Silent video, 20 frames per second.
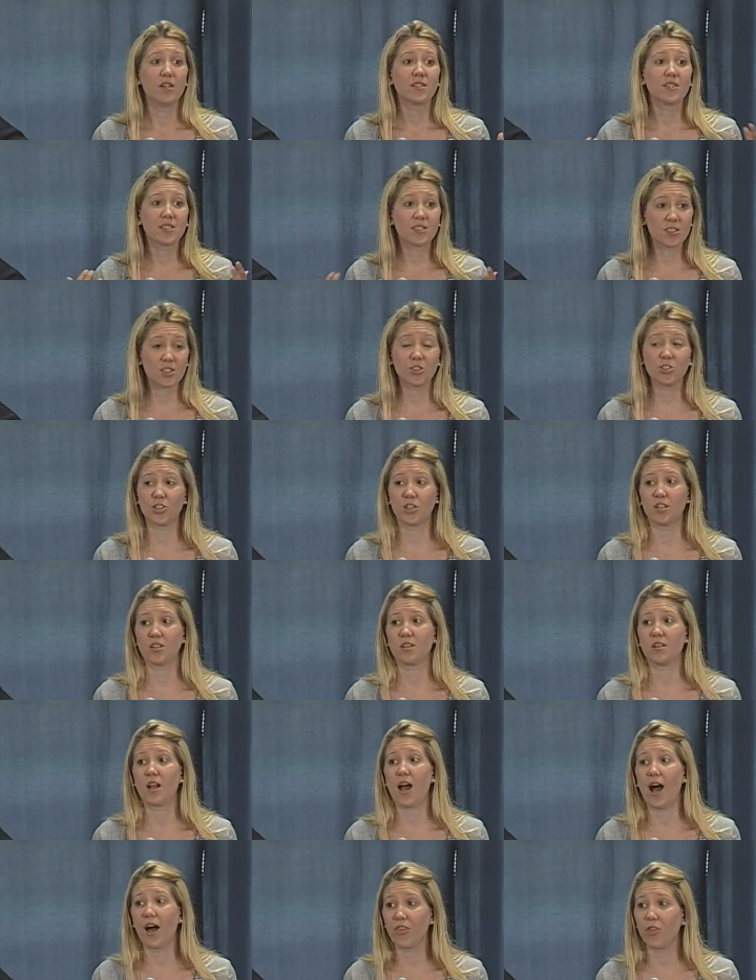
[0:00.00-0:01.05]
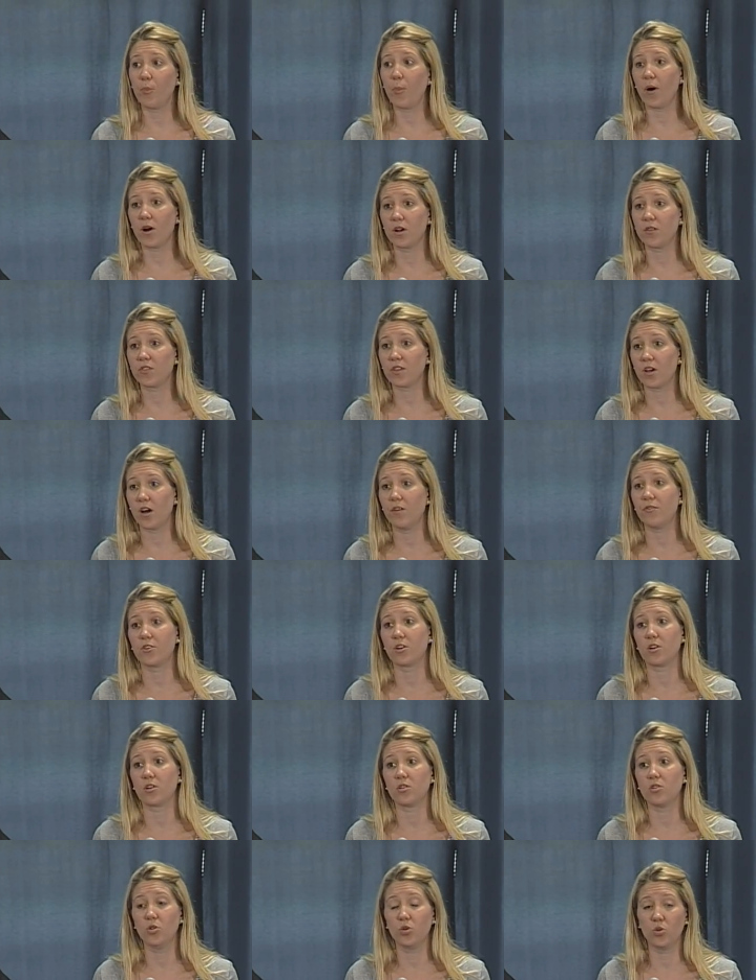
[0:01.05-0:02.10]
decision on the part of the
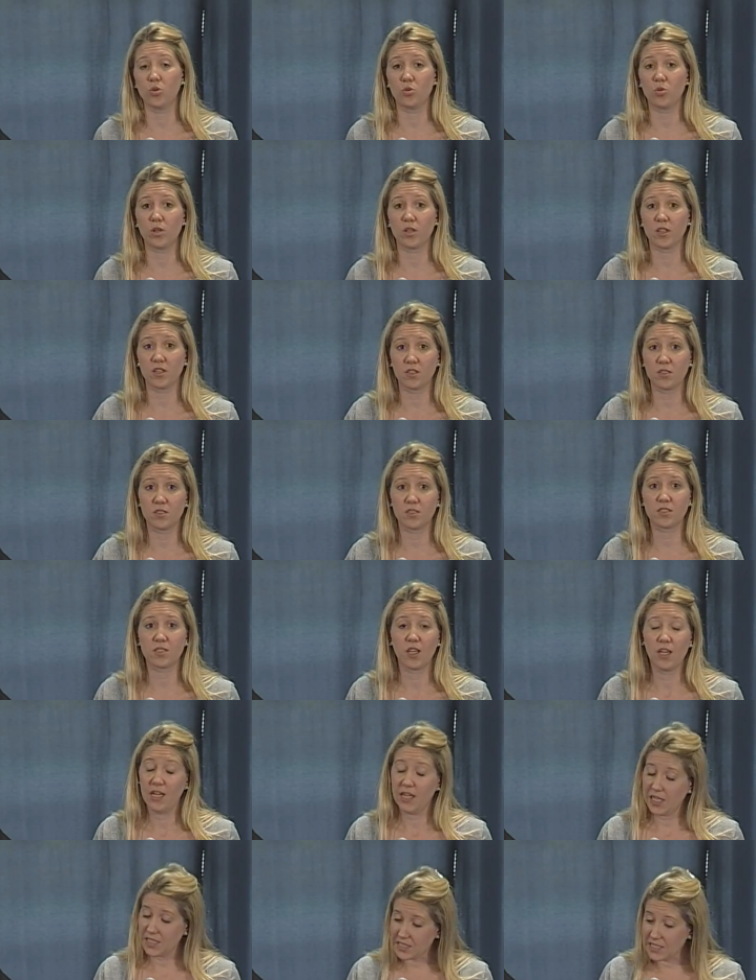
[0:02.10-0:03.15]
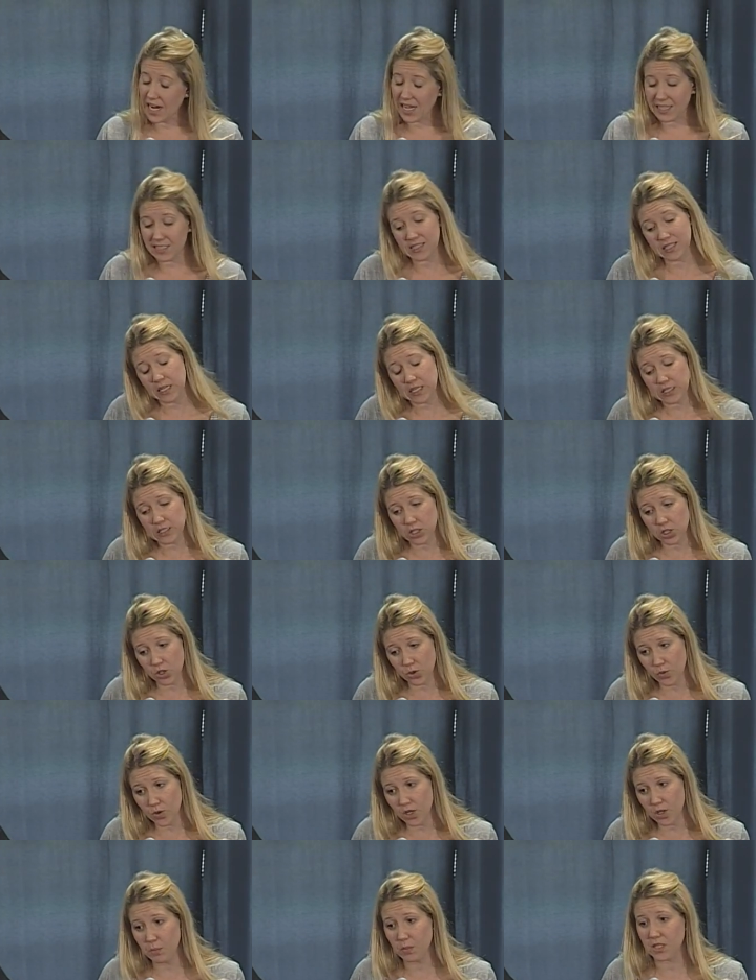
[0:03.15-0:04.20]
governor who is has not said he's going to
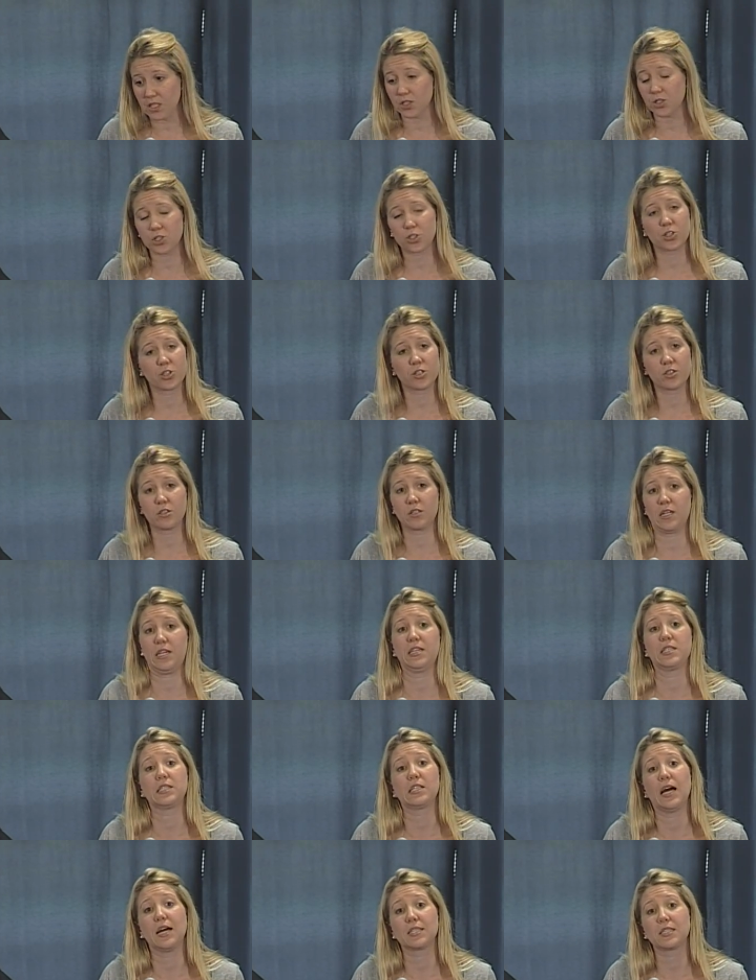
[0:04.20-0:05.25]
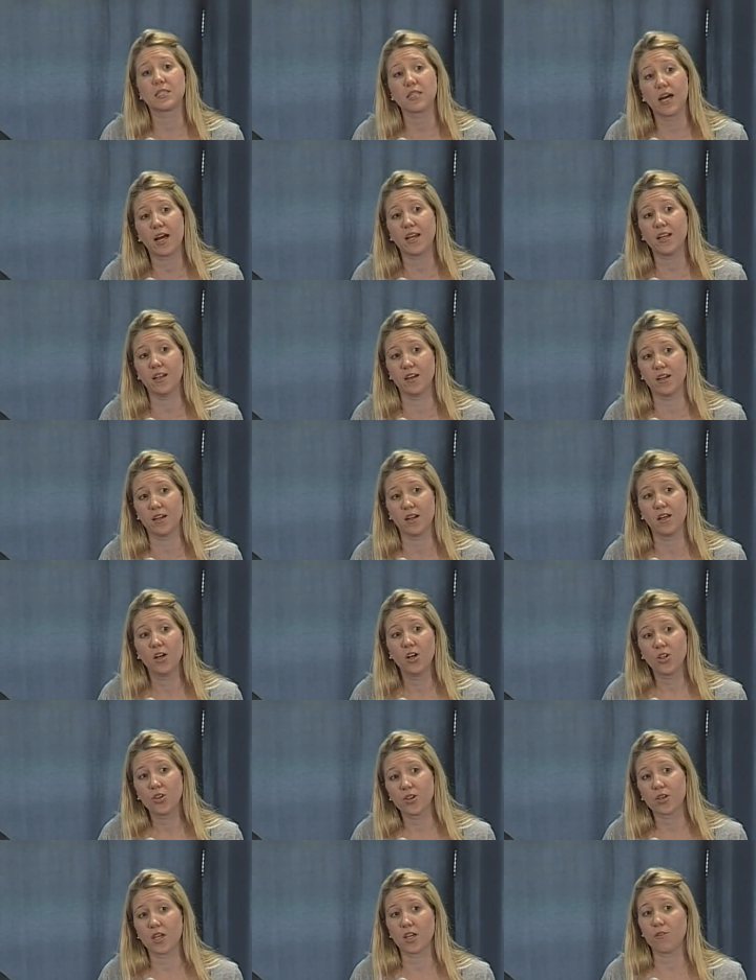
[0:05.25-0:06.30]
run but he sure has not denied it
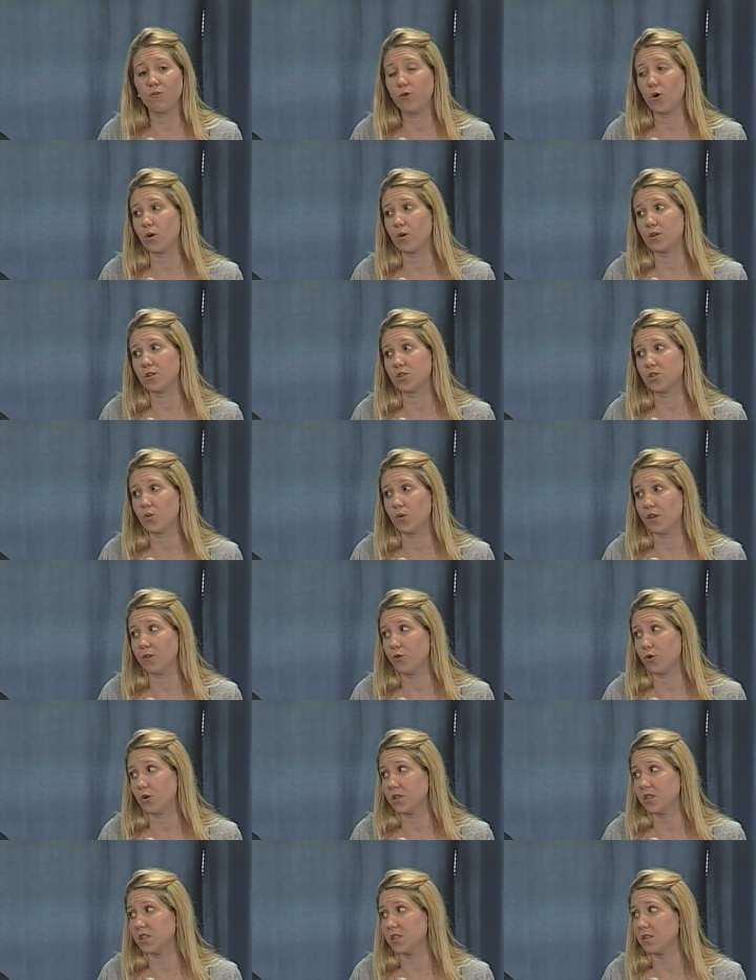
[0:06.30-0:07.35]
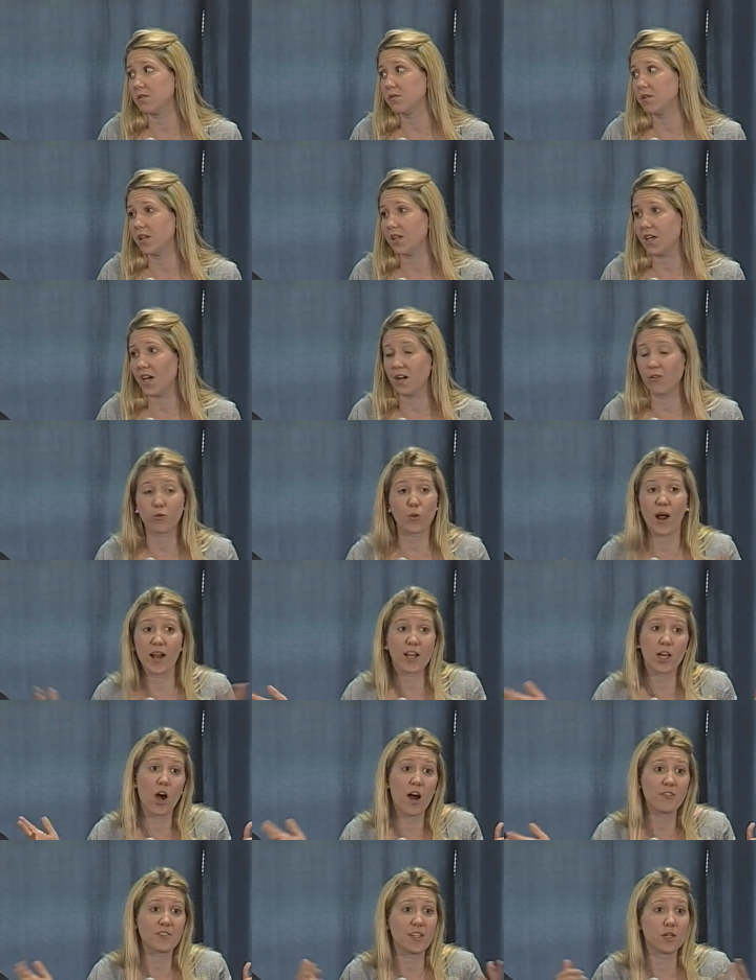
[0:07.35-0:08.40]
looking forward to 2014 and, and kind of writing
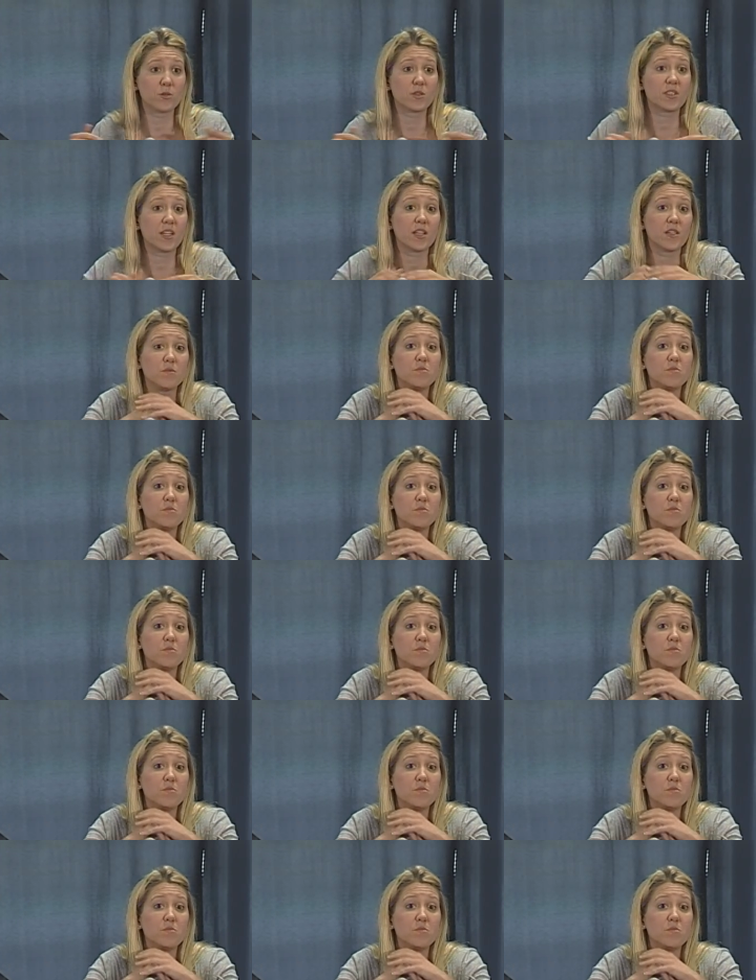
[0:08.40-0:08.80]
off downstate